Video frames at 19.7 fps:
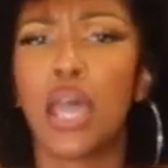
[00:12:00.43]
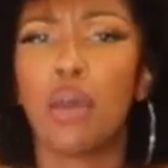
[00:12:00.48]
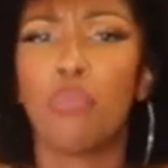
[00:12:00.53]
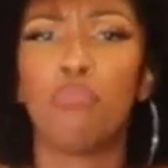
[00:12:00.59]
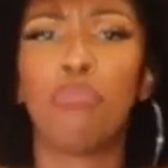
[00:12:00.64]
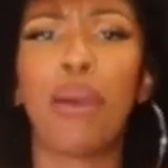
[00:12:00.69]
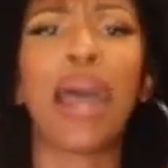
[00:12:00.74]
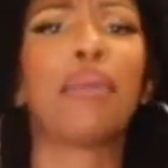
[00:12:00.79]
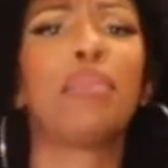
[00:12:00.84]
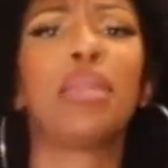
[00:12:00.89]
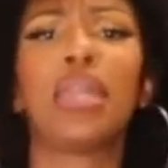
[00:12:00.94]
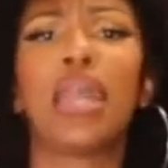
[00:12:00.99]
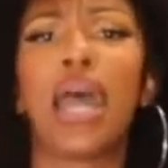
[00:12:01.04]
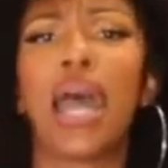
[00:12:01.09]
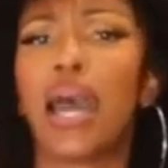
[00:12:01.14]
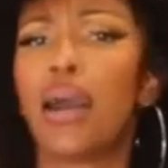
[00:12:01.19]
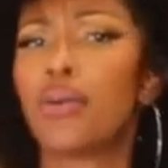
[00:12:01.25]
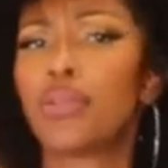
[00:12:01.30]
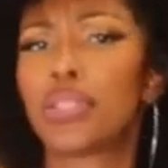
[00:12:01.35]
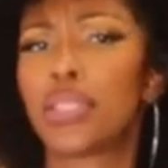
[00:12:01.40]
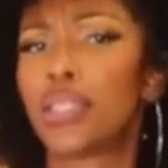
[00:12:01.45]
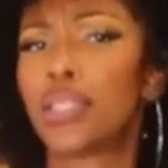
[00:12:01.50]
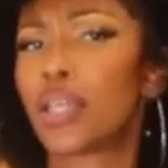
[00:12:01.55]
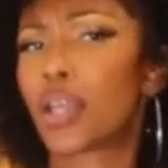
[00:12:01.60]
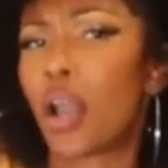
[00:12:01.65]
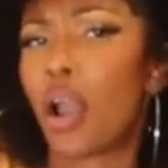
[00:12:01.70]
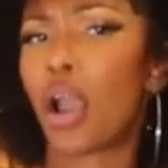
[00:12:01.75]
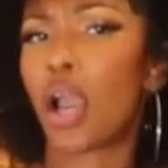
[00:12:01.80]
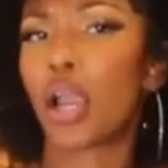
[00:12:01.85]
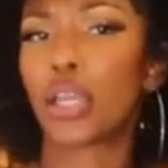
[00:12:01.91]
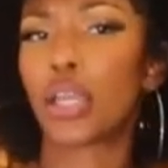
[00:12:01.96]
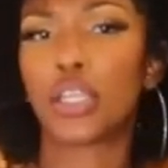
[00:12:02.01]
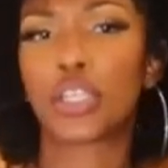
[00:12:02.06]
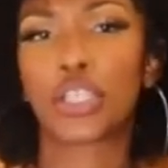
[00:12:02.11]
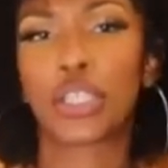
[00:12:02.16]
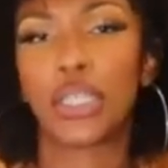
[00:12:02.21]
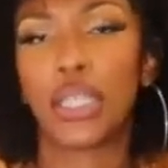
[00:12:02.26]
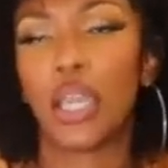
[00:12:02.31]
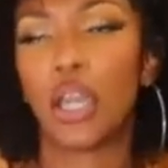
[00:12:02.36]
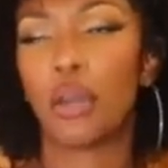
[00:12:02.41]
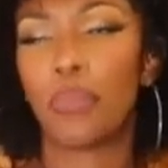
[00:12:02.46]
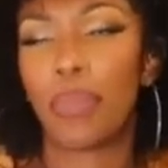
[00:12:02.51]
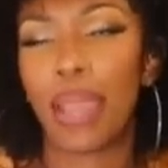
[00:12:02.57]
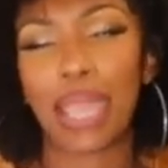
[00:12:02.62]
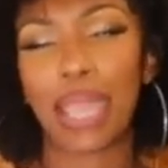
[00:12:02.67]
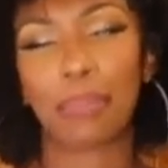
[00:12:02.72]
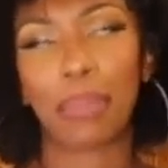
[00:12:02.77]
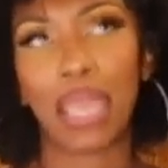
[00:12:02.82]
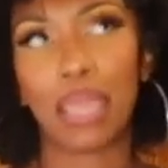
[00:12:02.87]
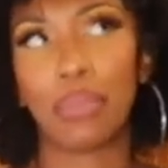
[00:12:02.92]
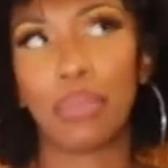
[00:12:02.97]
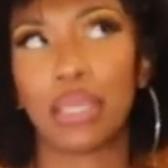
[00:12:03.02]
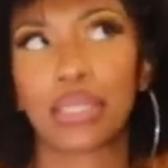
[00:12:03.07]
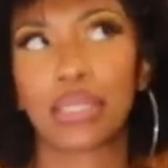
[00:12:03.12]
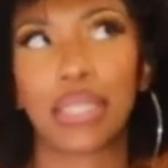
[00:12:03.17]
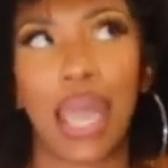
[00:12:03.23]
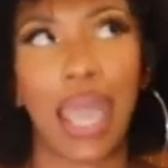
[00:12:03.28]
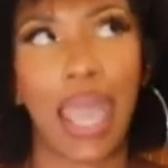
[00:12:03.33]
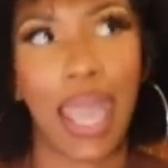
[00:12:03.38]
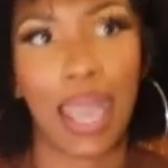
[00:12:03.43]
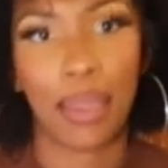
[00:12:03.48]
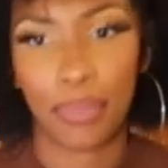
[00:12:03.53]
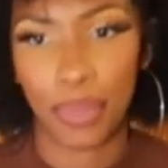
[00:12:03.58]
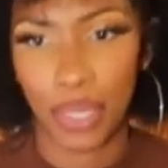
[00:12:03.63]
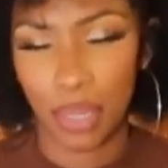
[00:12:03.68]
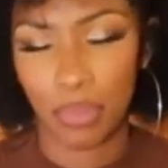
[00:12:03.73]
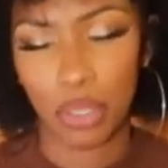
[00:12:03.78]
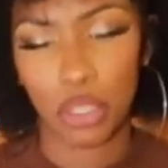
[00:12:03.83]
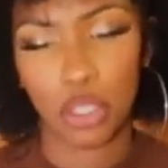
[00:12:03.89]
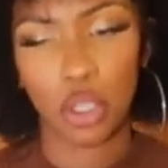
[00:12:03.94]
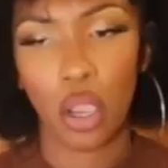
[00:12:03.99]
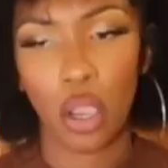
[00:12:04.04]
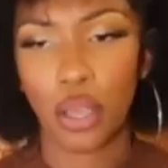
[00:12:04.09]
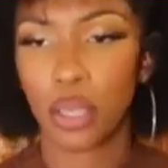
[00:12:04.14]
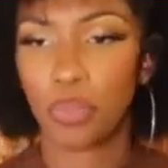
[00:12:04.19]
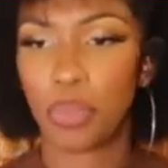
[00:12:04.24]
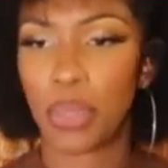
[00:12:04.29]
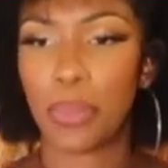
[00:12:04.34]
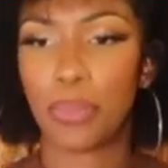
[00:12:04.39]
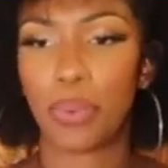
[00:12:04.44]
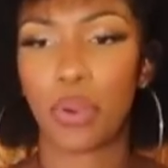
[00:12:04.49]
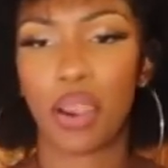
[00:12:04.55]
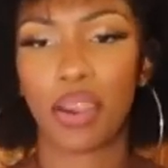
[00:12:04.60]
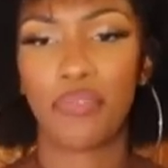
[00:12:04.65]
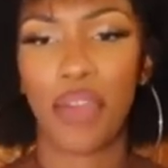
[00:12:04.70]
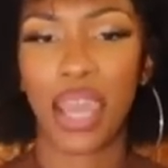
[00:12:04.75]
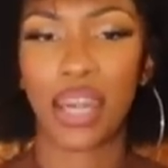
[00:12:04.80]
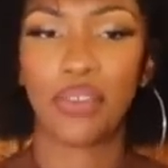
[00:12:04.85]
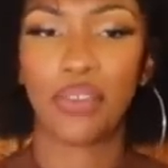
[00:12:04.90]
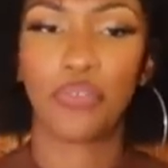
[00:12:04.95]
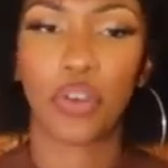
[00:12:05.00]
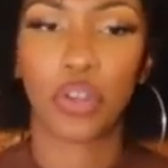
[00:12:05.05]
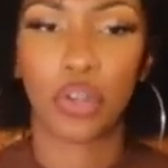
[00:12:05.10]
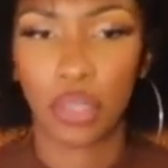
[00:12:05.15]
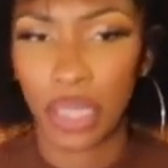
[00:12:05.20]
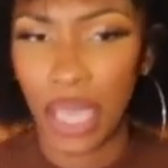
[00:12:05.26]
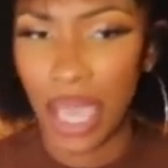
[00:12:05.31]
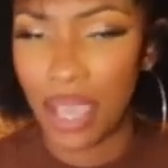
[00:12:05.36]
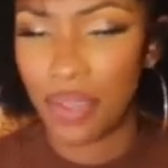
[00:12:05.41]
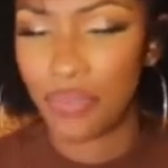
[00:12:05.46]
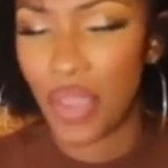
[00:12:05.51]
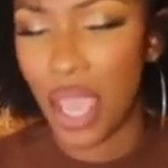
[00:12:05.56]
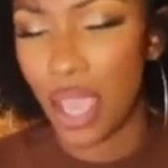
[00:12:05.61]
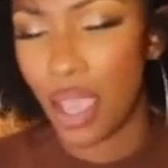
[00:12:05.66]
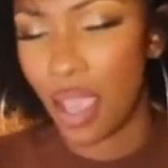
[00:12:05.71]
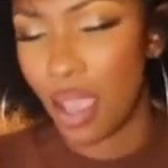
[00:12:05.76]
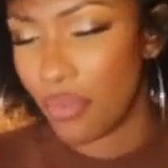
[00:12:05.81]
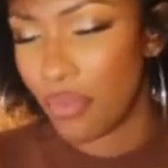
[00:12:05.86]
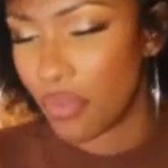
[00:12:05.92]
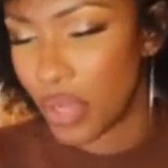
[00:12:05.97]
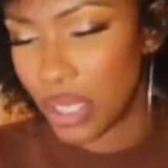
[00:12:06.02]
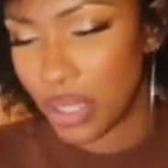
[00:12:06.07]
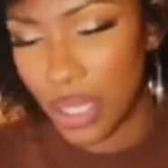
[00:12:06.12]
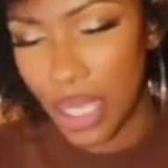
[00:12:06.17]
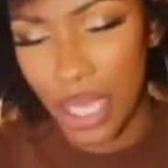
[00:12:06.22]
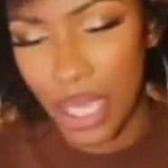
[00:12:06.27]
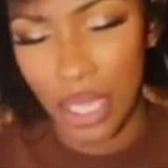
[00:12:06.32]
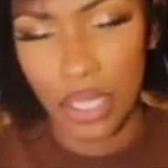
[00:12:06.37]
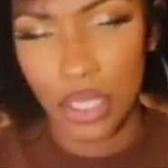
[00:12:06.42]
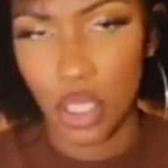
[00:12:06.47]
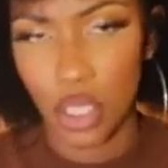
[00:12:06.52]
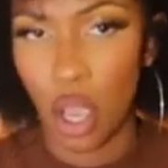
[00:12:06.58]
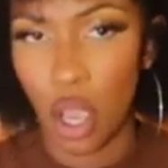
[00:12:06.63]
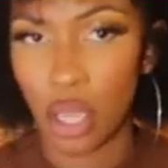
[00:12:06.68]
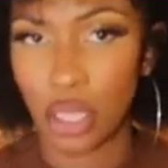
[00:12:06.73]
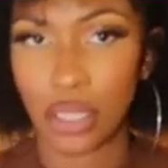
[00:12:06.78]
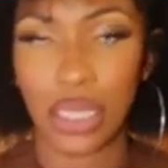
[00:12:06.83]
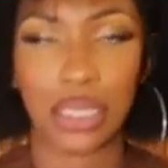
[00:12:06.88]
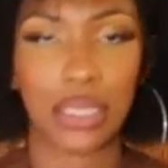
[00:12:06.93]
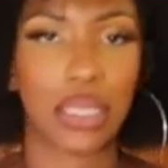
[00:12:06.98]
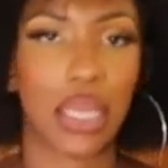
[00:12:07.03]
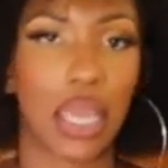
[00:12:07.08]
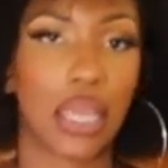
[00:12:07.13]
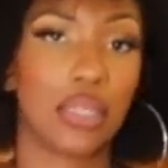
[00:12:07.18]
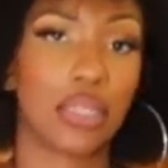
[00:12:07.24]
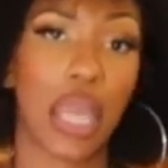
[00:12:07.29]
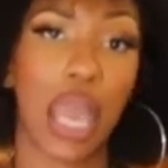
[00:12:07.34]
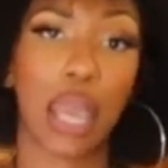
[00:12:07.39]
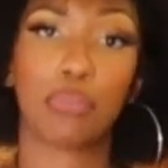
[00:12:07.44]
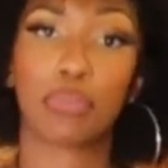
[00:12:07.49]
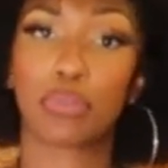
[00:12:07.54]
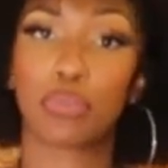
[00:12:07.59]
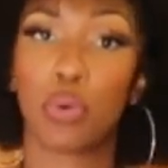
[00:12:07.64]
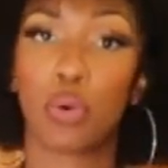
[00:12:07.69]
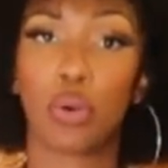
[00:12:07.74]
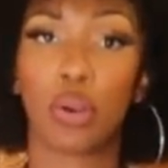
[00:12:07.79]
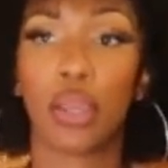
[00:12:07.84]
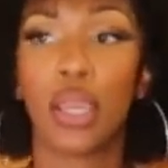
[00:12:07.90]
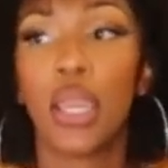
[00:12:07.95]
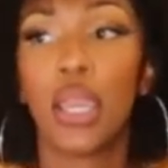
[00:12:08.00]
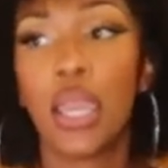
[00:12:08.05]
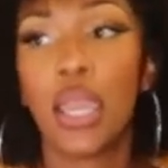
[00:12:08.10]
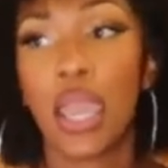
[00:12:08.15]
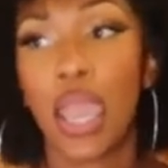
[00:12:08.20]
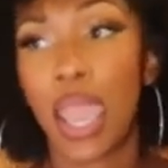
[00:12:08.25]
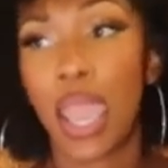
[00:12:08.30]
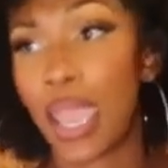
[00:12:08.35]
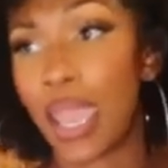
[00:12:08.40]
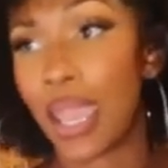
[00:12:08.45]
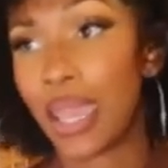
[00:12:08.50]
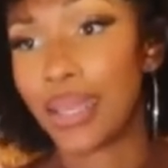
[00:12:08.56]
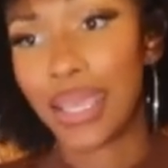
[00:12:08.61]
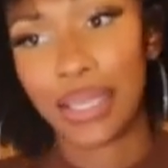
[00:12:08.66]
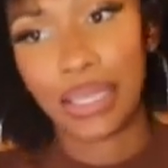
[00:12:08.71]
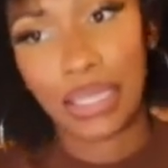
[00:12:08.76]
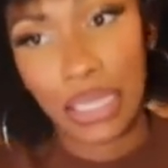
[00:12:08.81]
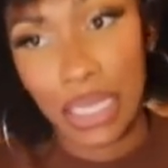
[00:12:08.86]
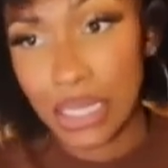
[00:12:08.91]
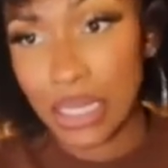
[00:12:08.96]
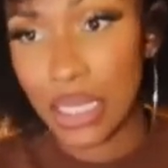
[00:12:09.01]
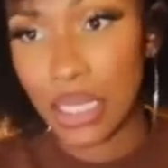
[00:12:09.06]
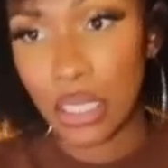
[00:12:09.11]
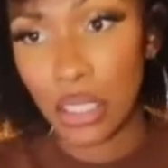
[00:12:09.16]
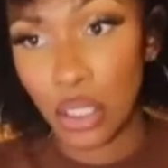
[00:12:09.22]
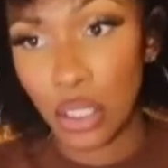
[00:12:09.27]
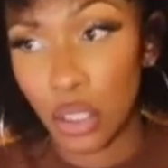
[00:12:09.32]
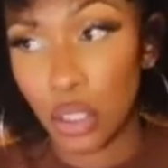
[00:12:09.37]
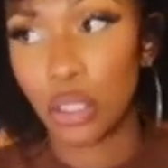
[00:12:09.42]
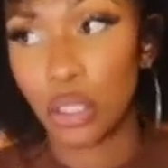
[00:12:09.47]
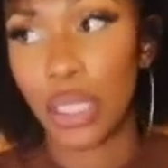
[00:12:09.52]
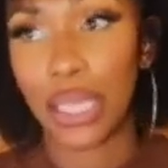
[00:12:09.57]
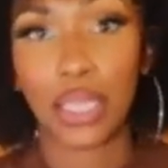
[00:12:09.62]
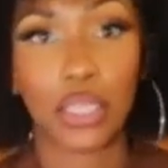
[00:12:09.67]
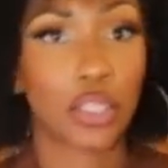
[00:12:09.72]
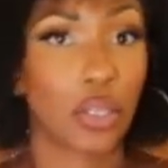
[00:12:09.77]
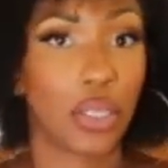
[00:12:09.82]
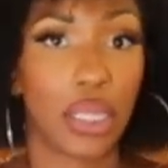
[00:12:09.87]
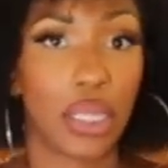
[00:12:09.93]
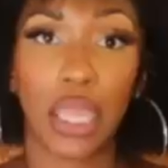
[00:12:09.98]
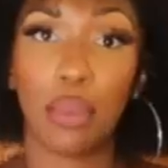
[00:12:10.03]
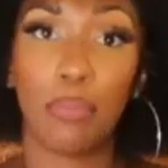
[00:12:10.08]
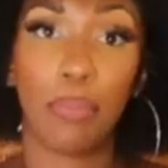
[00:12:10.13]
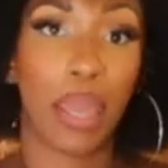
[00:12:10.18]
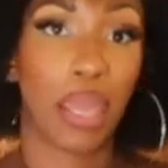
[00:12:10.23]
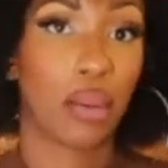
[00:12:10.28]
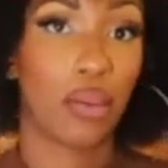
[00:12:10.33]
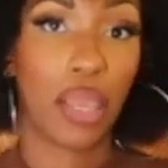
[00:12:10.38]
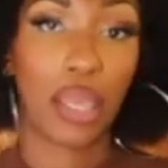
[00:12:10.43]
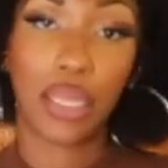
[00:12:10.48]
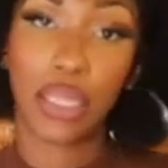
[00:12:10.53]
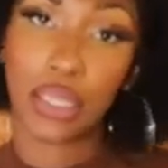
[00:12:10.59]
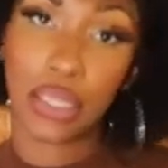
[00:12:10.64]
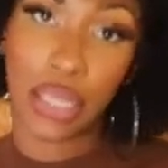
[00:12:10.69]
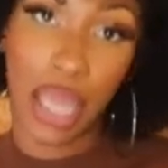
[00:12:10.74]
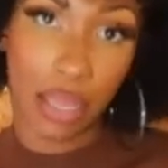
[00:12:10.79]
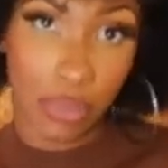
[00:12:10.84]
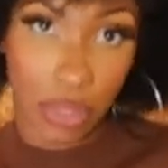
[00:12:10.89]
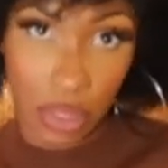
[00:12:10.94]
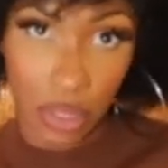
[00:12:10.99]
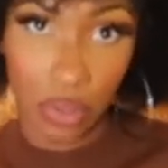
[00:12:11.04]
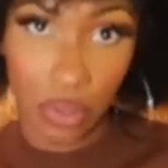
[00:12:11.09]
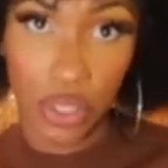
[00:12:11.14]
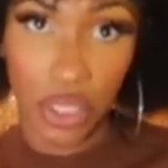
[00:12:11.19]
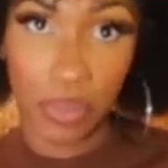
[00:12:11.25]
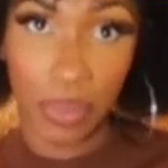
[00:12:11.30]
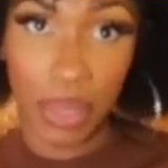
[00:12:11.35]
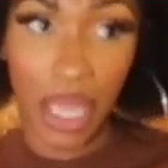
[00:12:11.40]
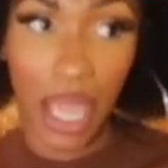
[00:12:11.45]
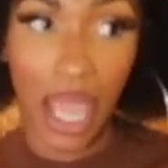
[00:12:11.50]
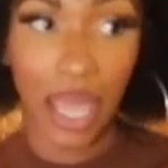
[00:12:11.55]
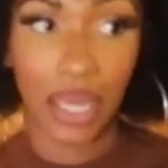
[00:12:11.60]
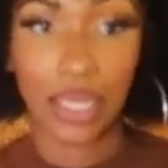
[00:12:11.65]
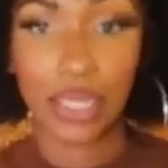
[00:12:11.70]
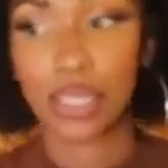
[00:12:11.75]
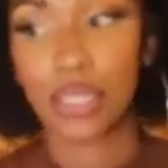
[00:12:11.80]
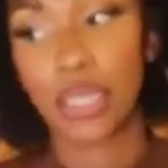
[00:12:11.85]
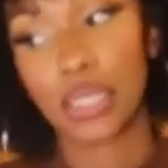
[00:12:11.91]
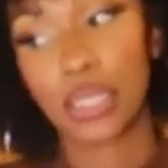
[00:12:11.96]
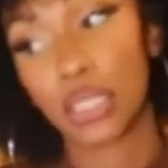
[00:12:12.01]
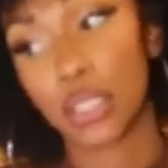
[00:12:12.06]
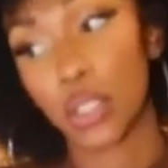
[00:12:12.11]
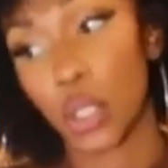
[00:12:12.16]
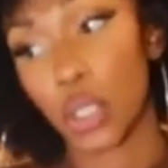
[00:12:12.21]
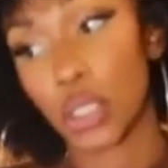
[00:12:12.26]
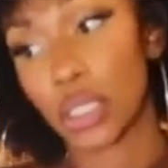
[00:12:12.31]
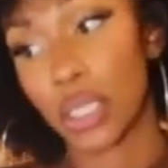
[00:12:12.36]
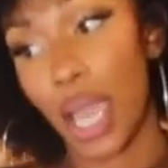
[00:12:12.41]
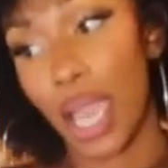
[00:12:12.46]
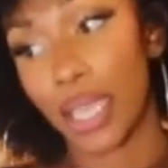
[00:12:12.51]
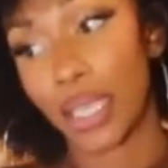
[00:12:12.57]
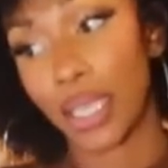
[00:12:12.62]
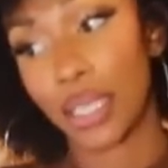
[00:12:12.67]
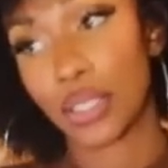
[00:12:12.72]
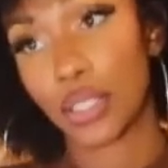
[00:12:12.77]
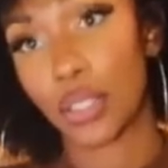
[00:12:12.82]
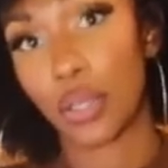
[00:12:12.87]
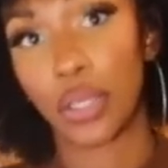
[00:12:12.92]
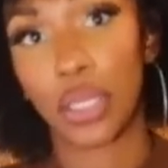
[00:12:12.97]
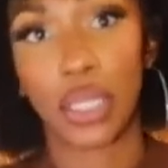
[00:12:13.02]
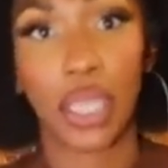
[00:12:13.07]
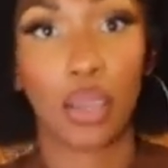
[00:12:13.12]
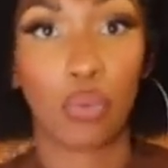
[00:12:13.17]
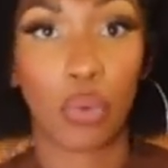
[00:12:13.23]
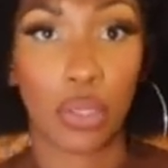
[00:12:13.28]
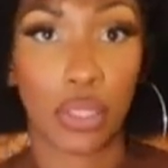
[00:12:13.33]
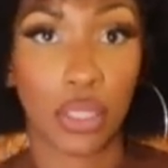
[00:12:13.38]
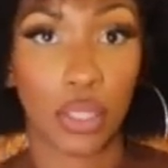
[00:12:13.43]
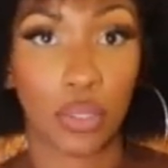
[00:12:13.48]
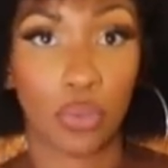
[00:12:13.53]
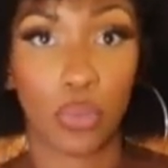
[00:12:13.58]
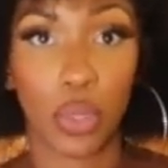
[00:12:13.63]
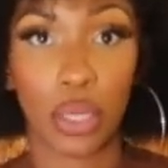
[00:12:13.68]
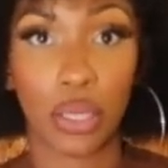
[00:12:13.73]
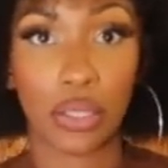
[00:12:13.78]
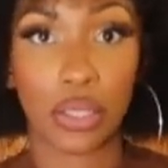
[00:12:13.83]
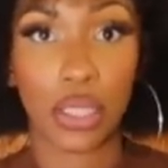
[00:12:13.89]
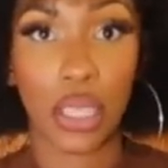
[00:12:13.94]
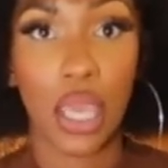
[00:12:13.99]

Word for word: buy me a house and a car and a Chanel bag, maybe it's not happening. Majority of people are fighting for their life. Everything is costing 10 times more. And it doesn't look like it's going to get better anytime soon, to be honest. This looks like it's going to get worse and worse.